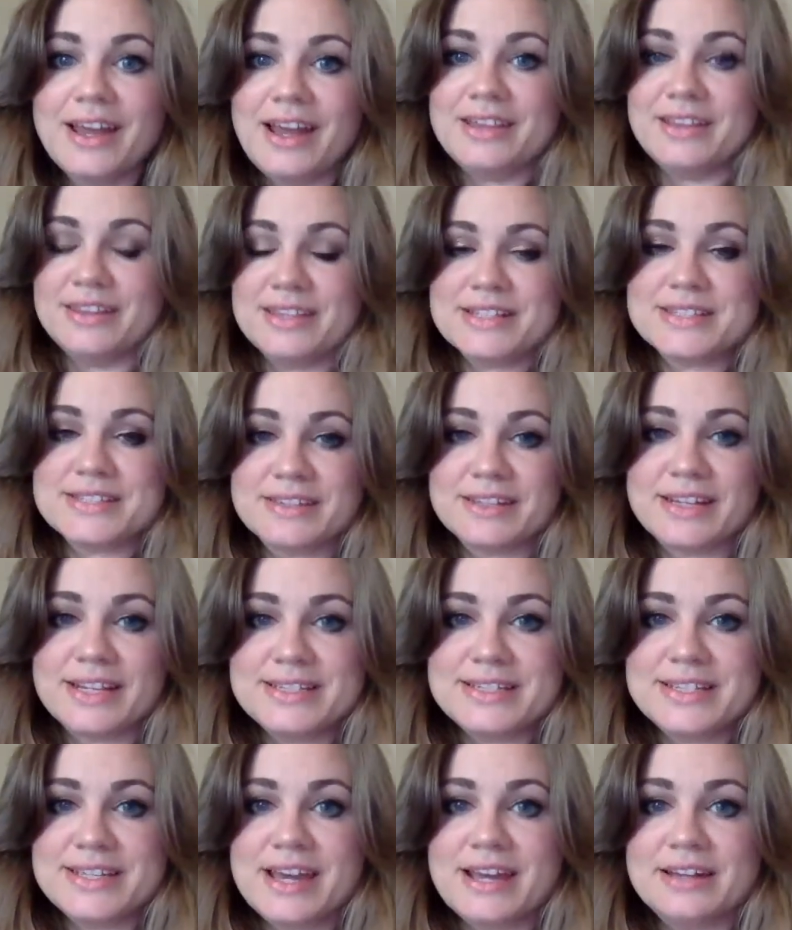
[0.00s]
I think that's a good
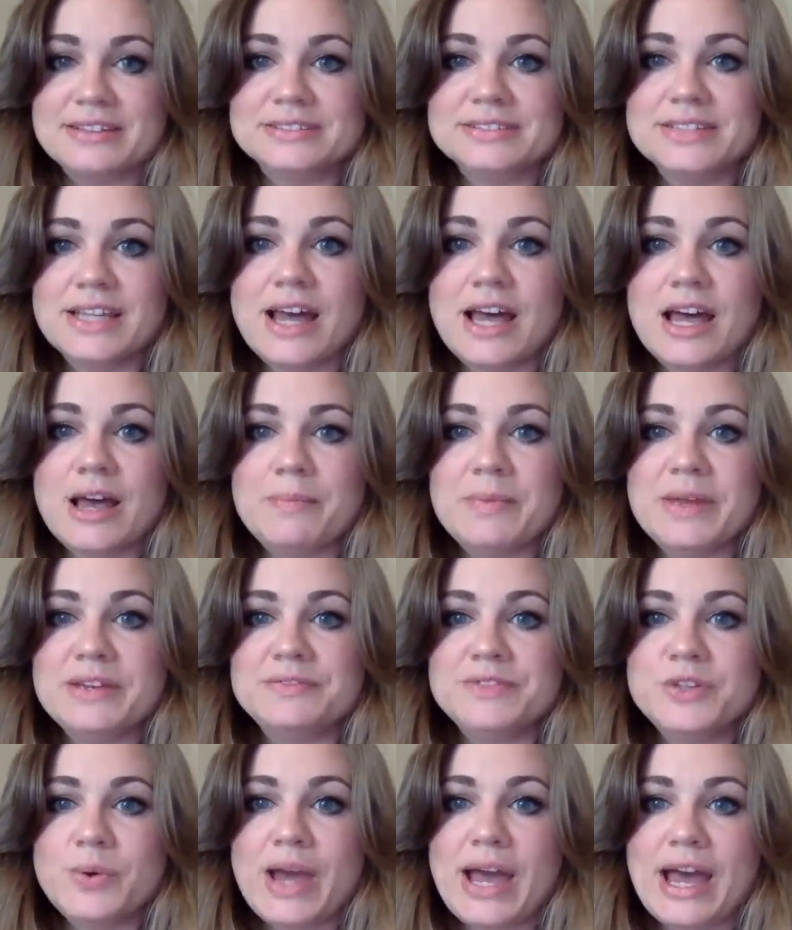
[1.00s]
idea.
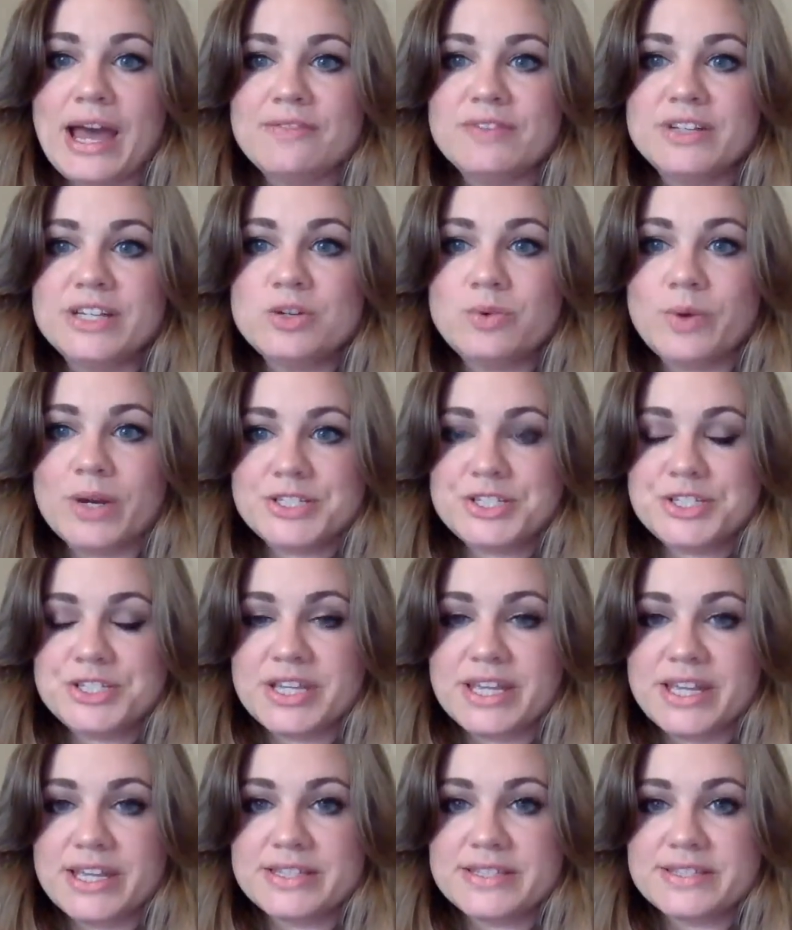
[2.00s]
If you have any
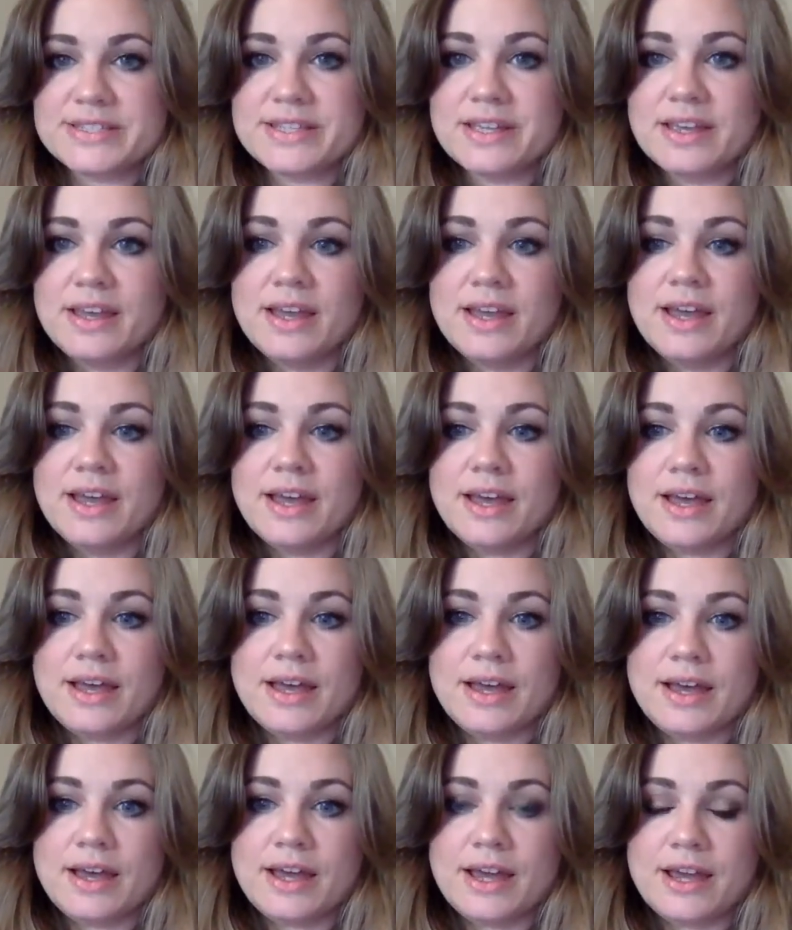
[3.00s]
questions
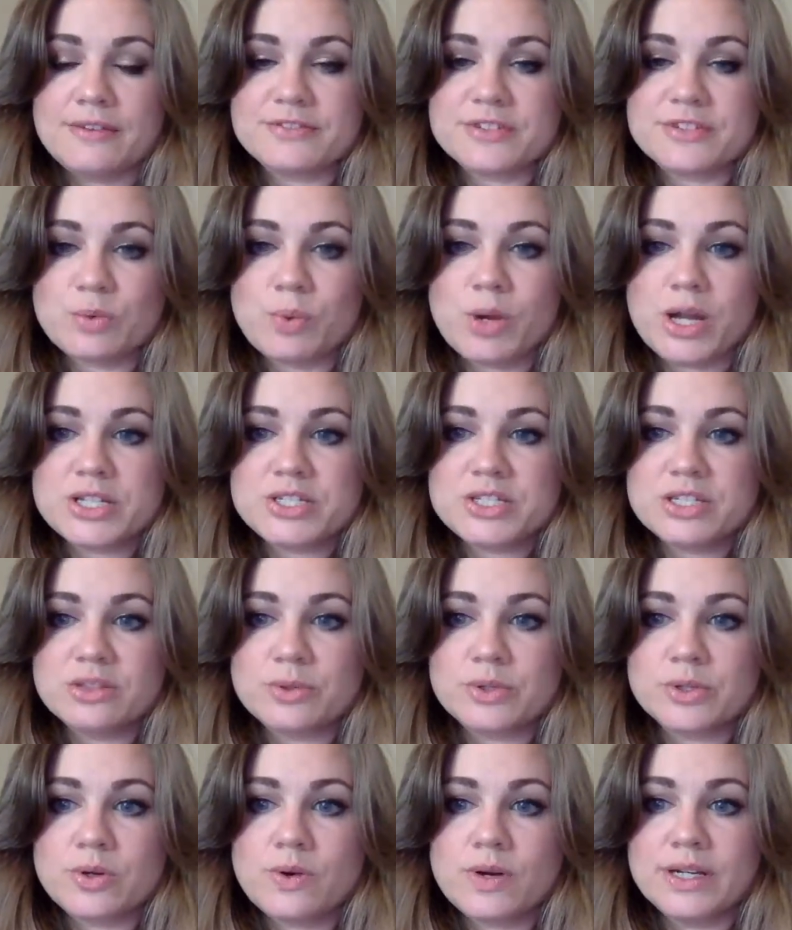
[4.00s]
after watching
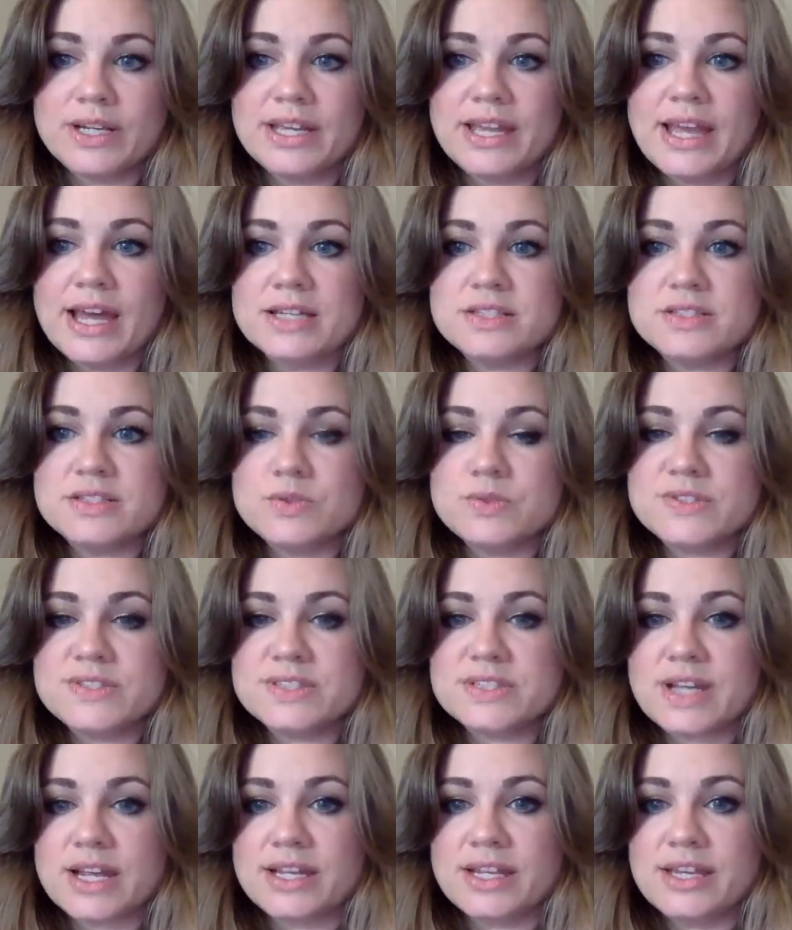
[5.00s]
the recording as you
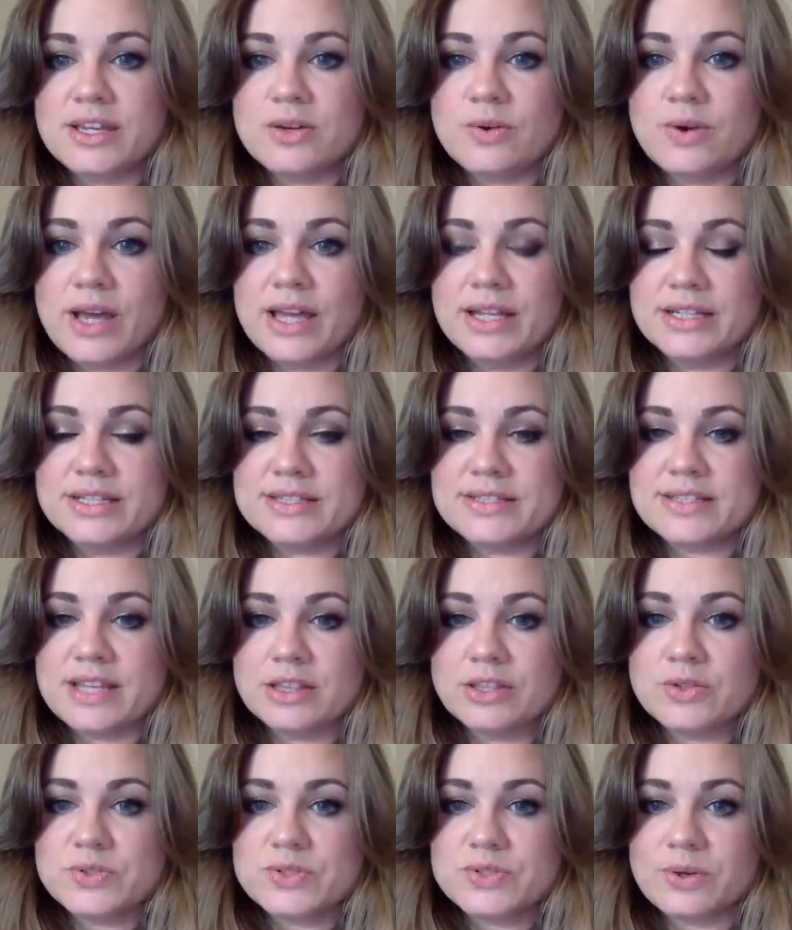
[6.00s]
study, go ahead and
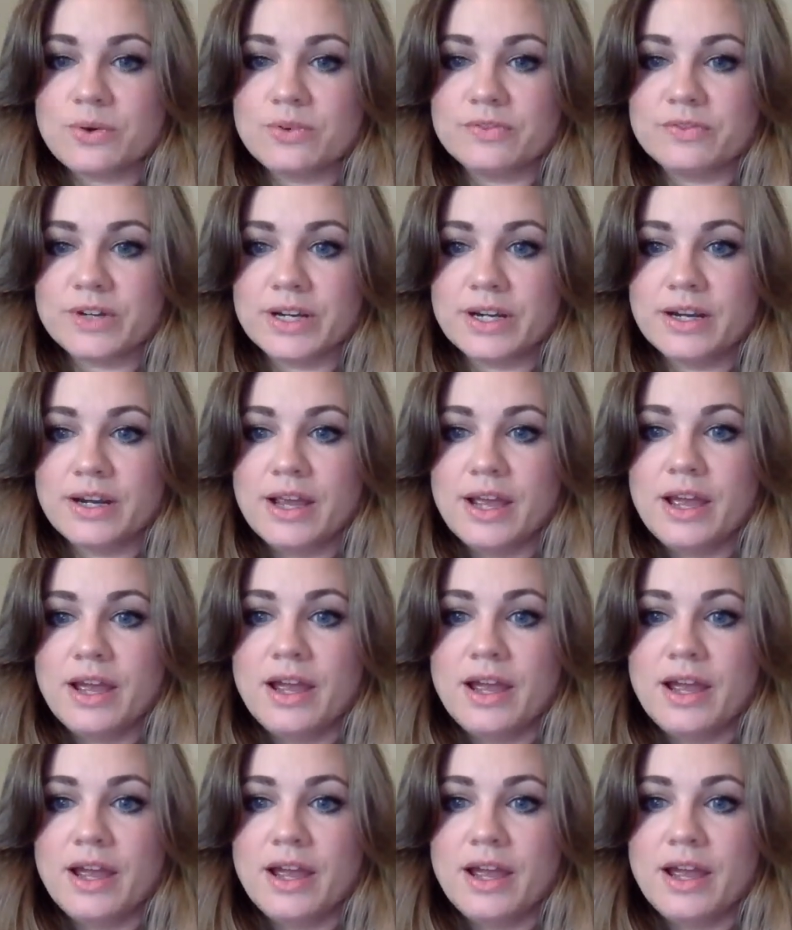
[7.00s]
send those over.